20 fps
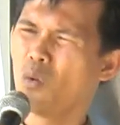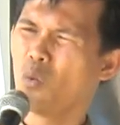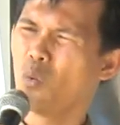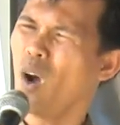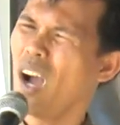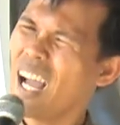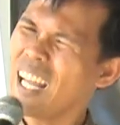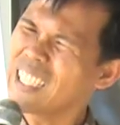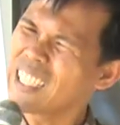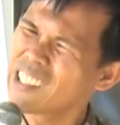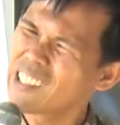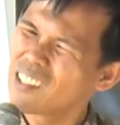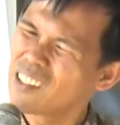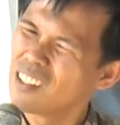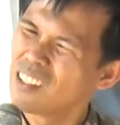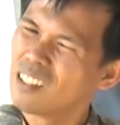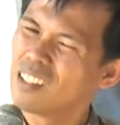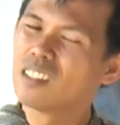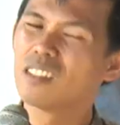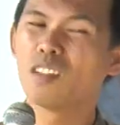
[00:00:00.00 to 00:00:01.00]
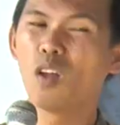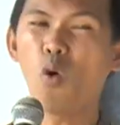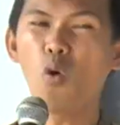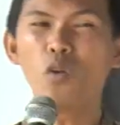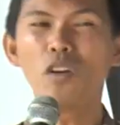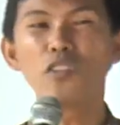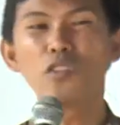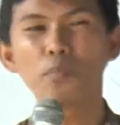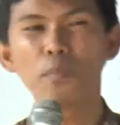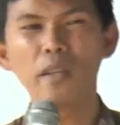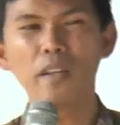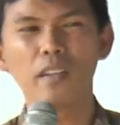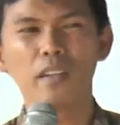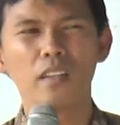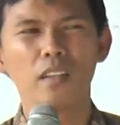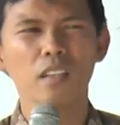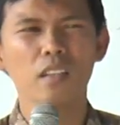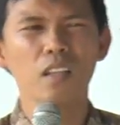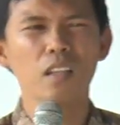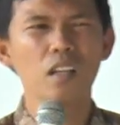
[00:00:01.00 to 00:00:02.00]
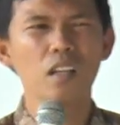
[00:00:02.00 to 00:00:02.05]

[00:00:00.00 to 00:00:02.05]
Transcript: What? The Holy Spirit.